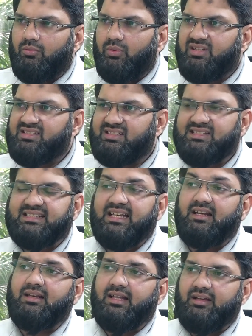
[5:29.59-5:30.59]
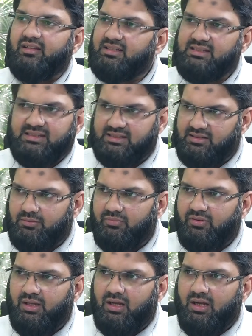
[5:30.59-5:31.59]
One is the skeletal anchorage
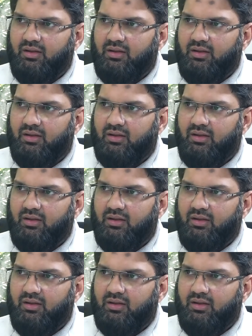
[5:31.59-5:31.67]
systems,